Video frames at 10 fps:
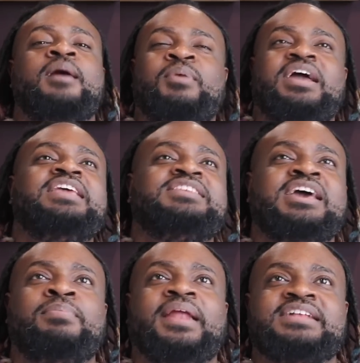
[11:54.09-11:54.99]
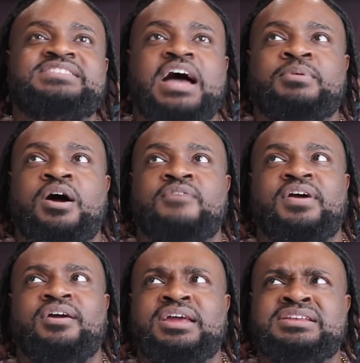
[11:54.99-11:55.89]
But he did play in Top Golf.
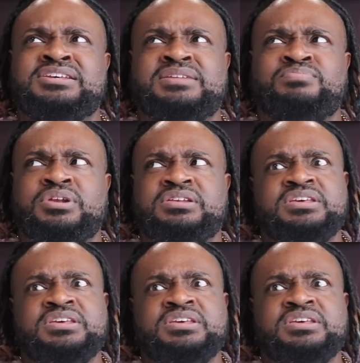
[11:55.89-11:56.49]
I heard he did a pretty